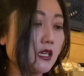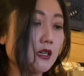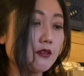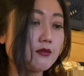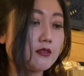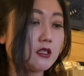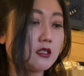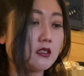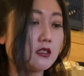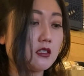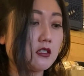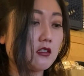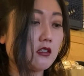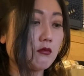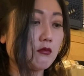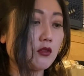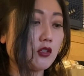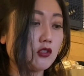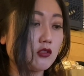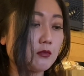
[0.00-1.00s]
I've done this
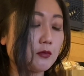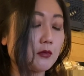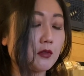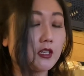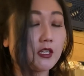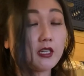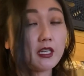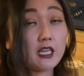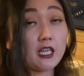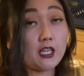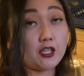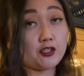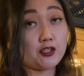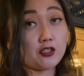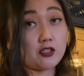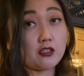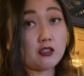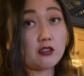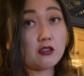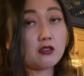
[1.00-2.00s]
on multiple
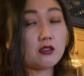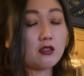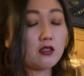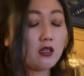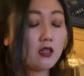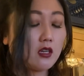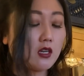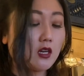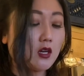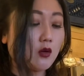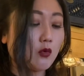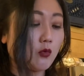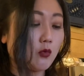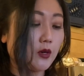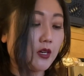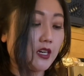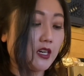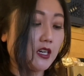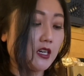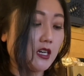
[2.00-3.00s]
occasions
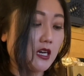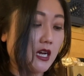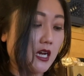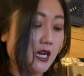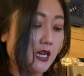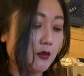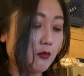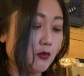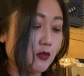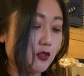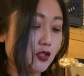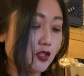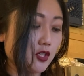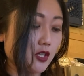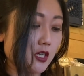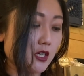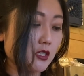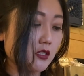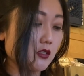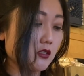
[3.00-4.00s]
where I would
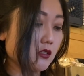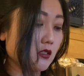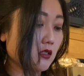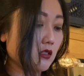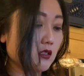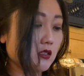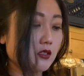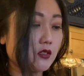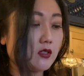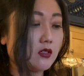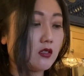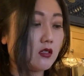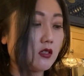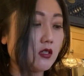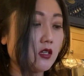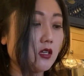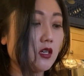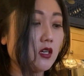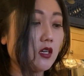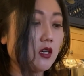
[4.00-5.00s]
just
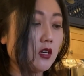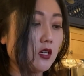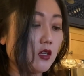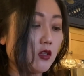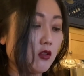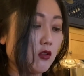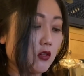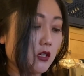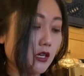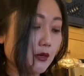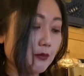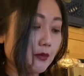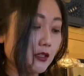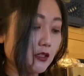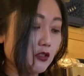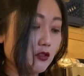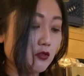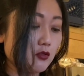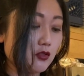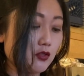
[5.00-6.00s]
look up on
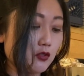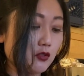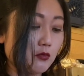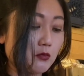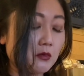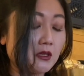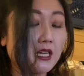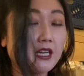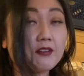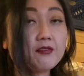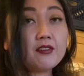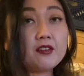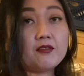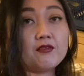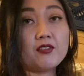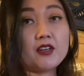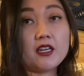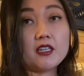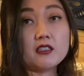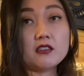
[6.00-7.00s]
YouTube life
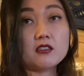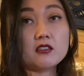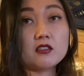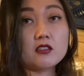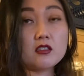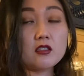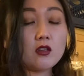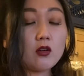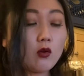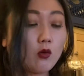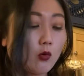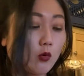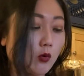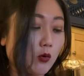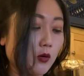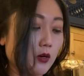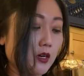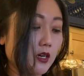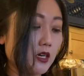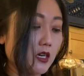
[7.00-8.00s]
advice
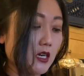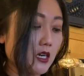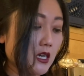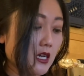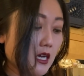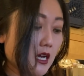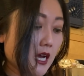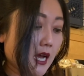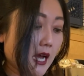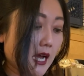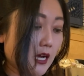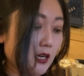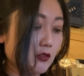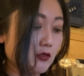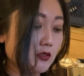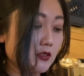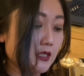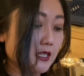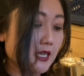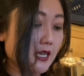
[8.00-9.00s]
or how
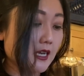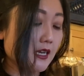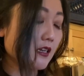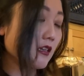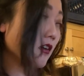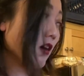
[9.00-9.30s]
to gain